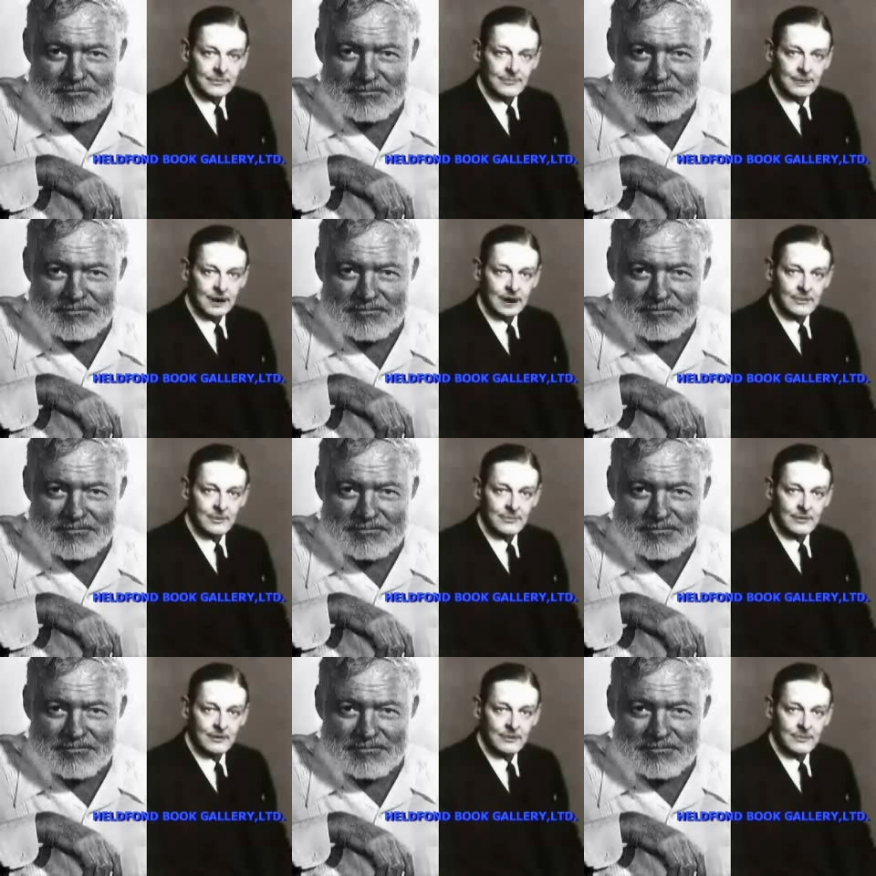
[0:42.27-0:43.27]
Speaker 1: like a
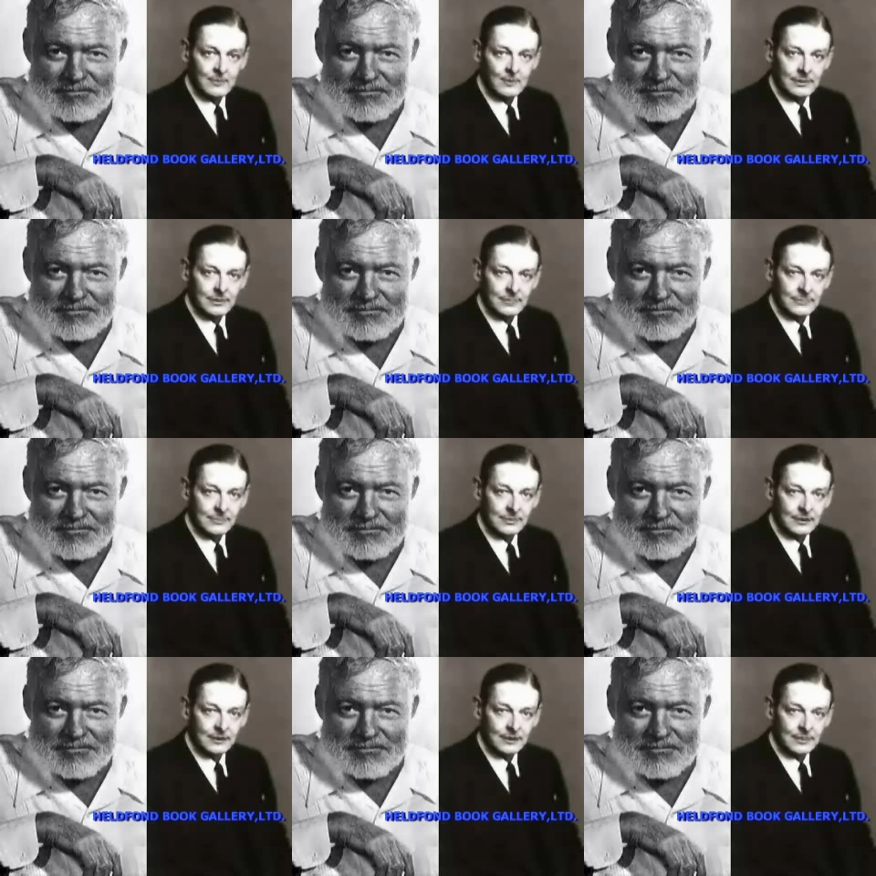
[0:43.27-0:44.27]
foggy perfume,
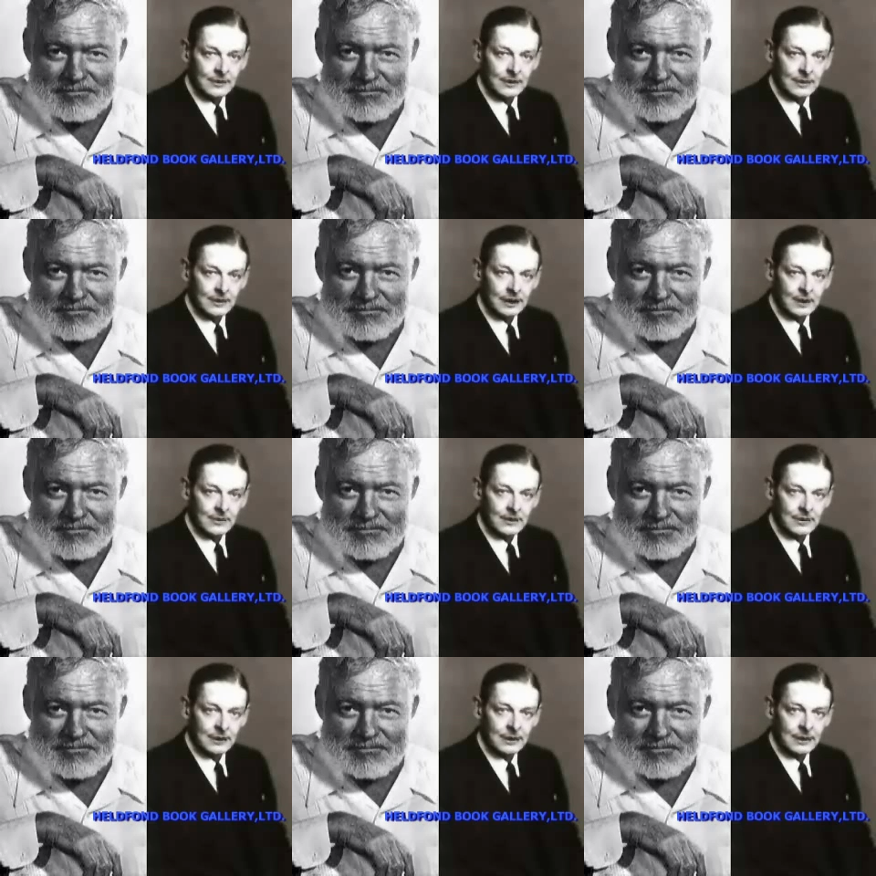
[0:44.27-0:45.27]
drifting like
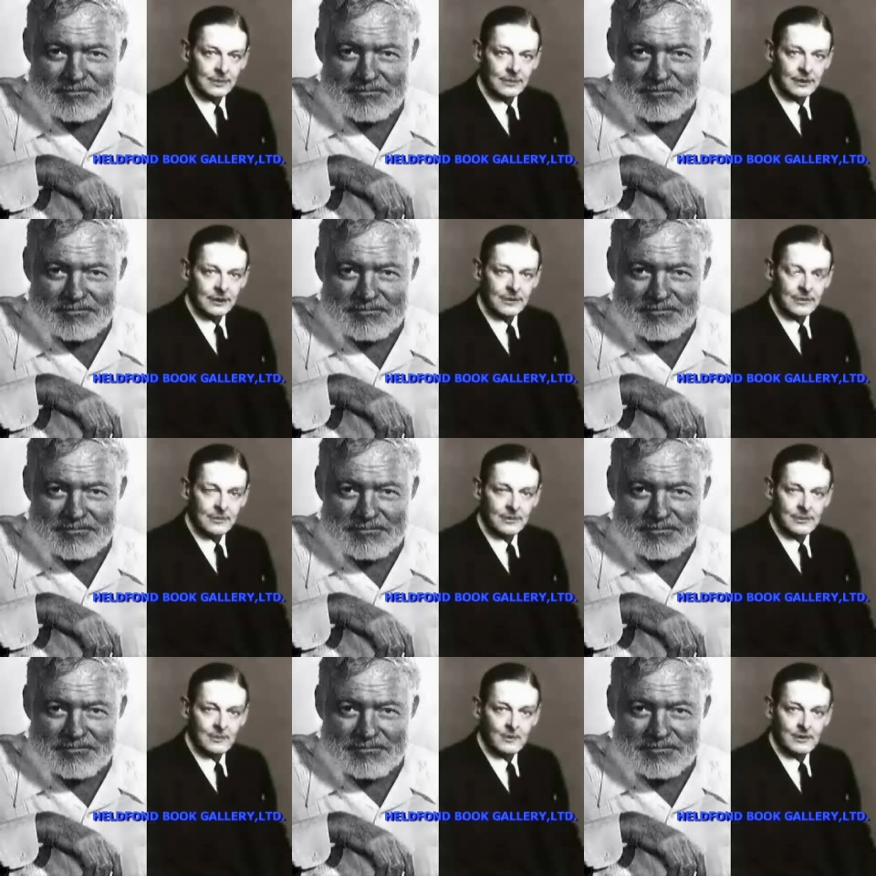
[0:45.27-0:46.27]
twisted orange
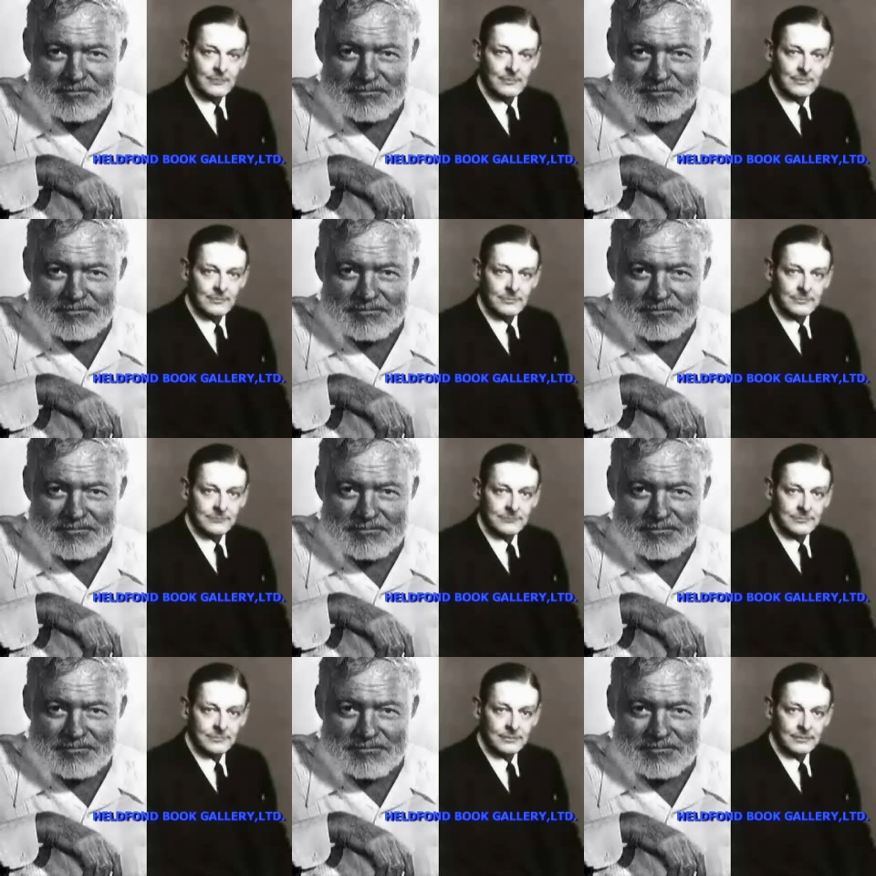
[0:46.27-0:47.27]
fingers from the
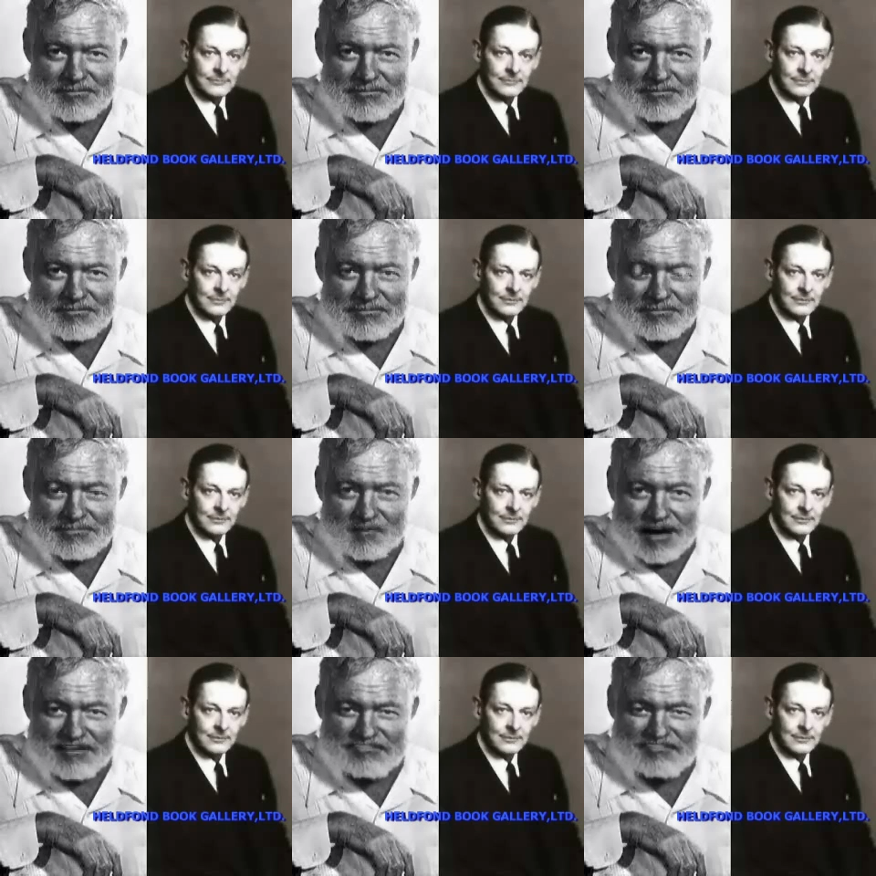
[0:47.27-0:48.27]
past.
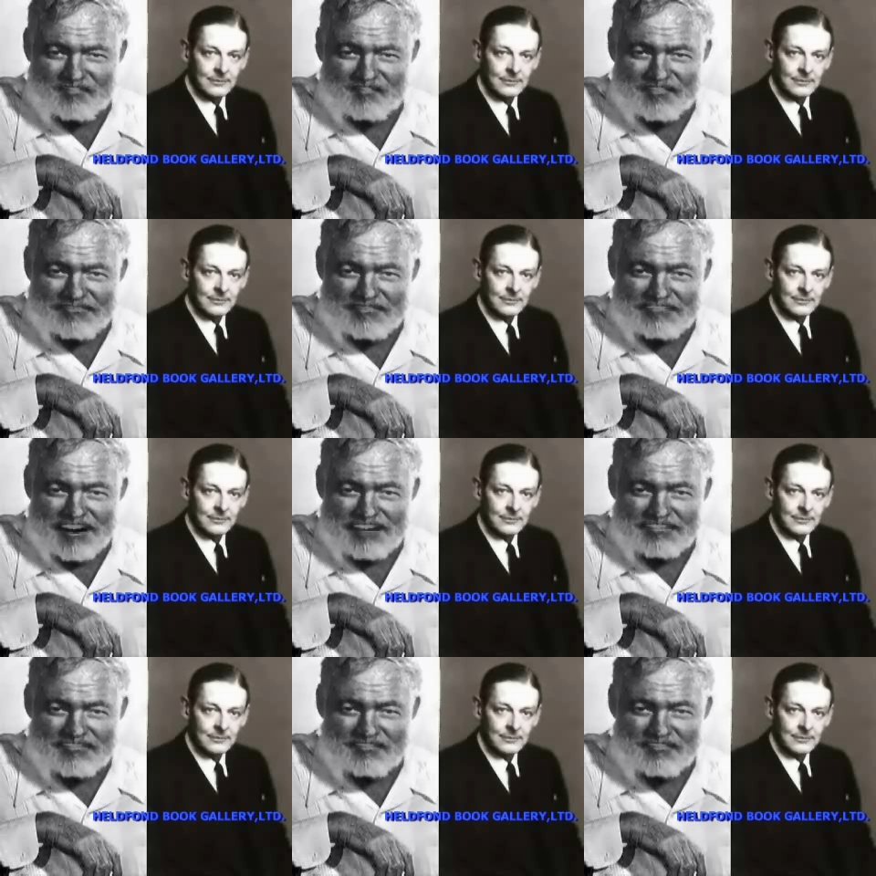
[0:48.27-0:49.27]
Speaker 2: Oh, Jesus
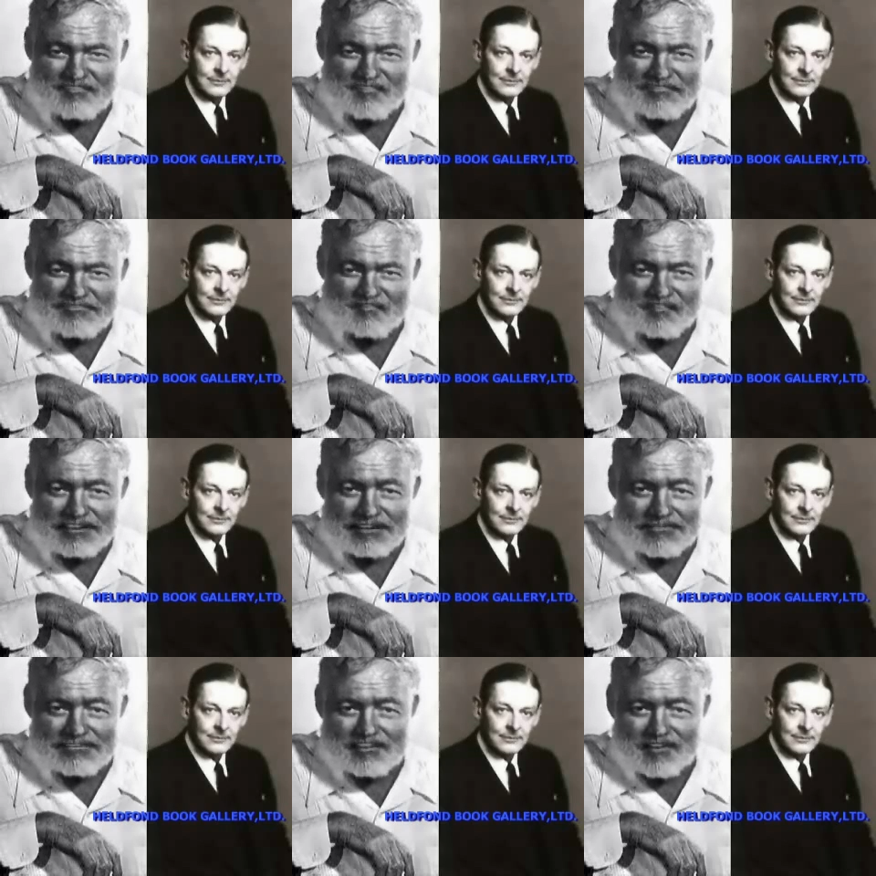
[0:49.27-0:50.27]
Christ, Eliot,
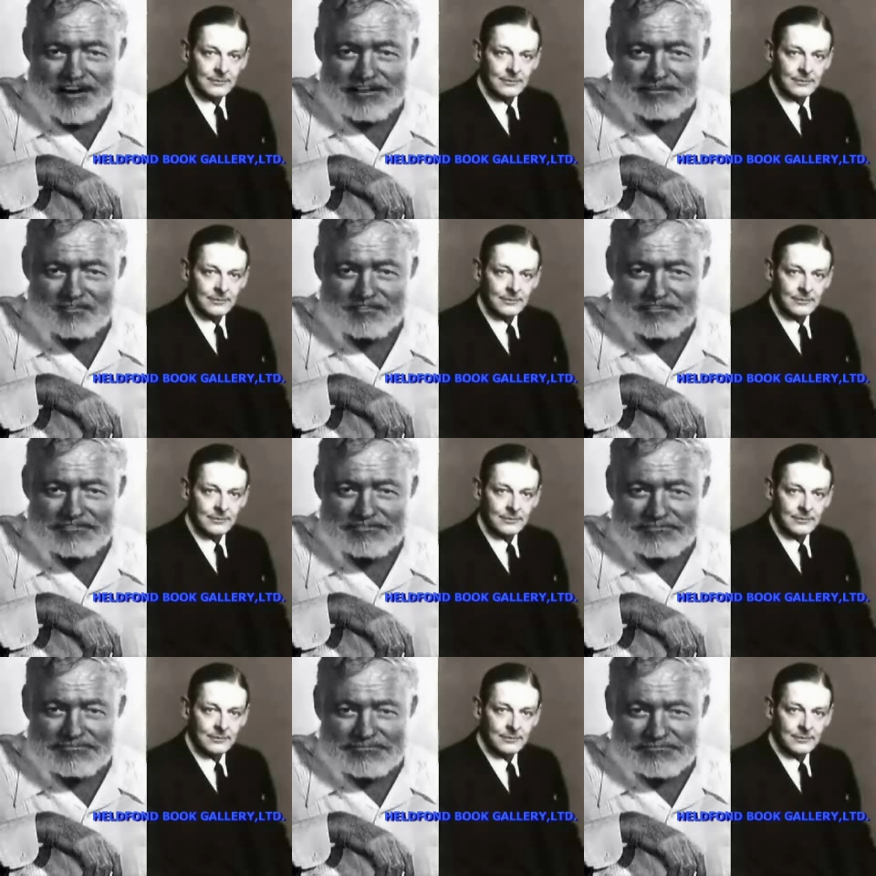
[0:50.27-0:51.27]
listen to yourself,
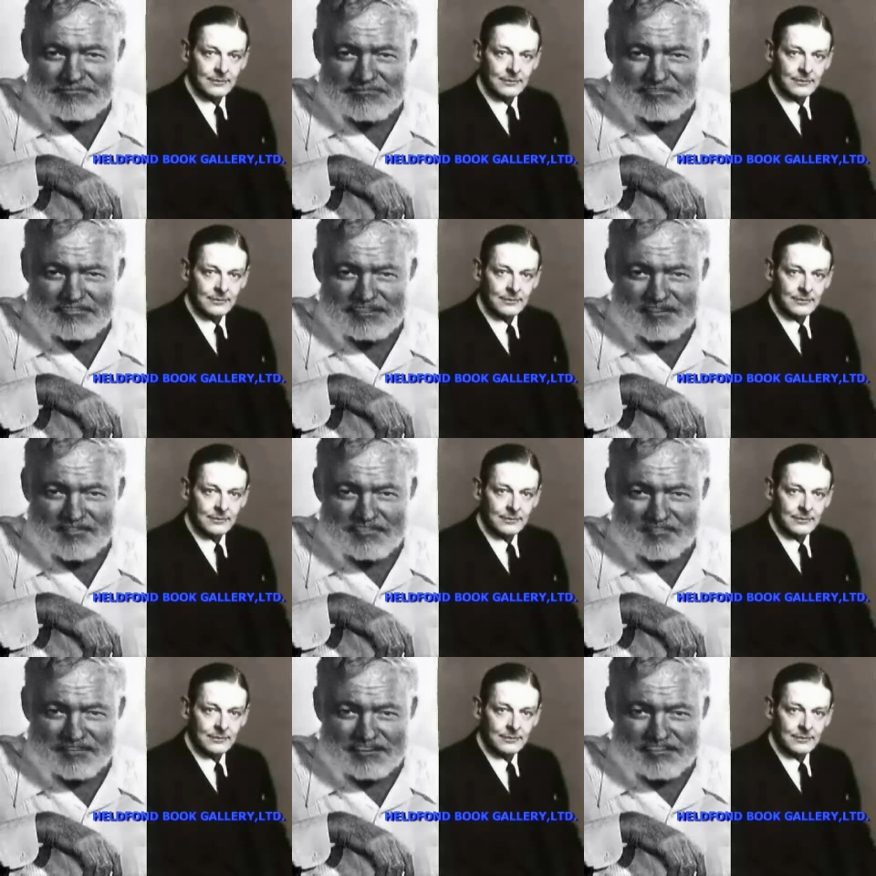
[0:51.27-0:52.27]
man. I'm
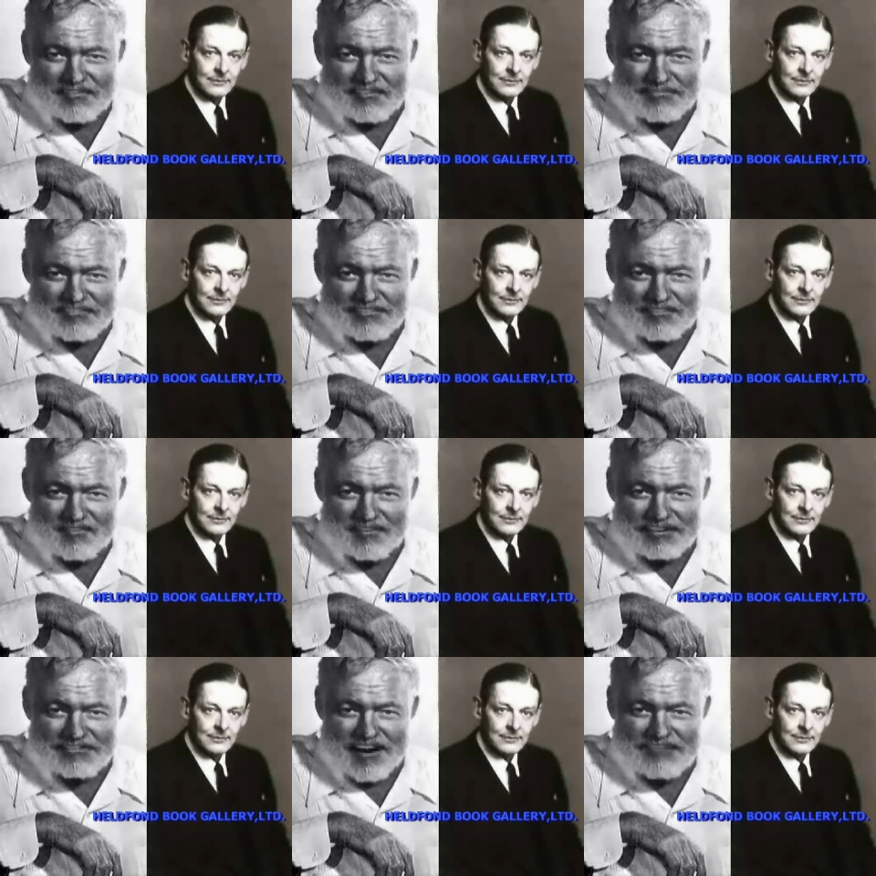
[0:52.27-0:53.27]
surprised you could pull
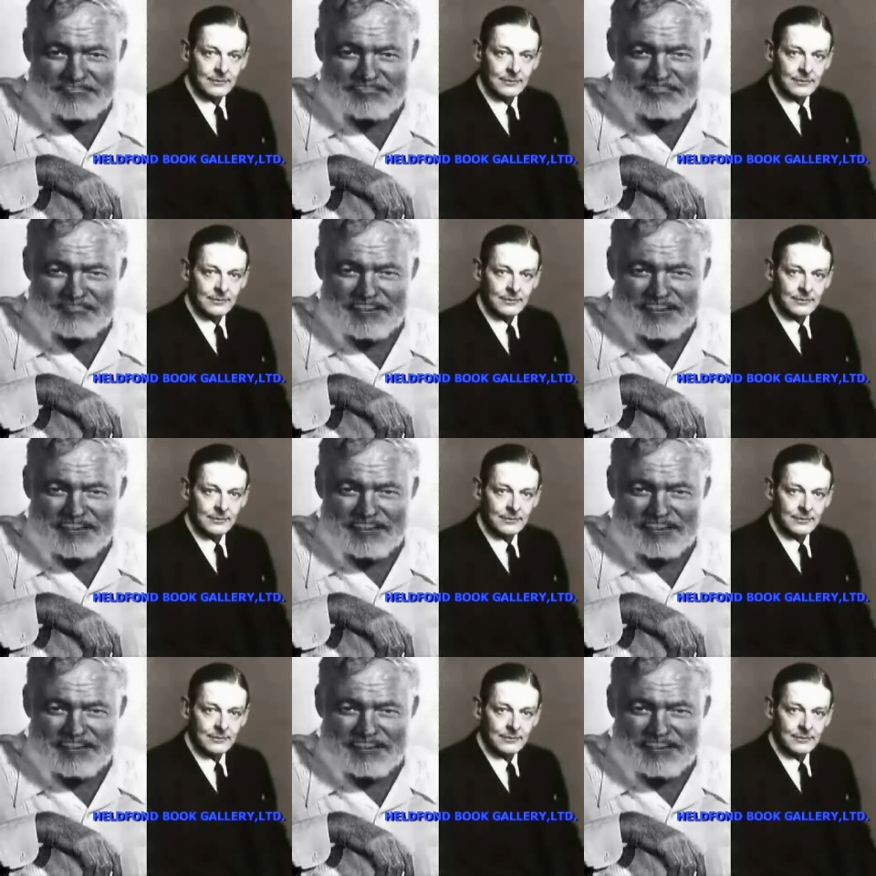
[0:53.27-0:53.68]
yourself out of your